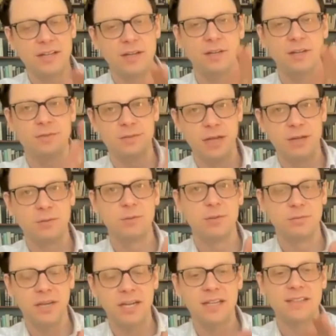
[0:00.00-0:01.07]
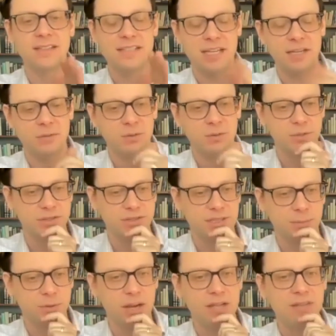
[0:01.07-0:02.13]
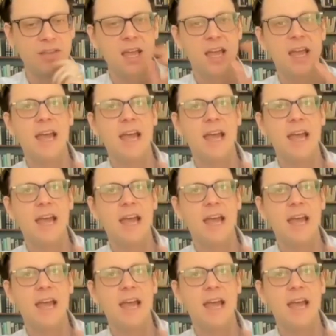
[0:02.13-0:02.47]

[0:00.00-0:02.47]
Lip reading: we'll read, and the second one we'll summarize.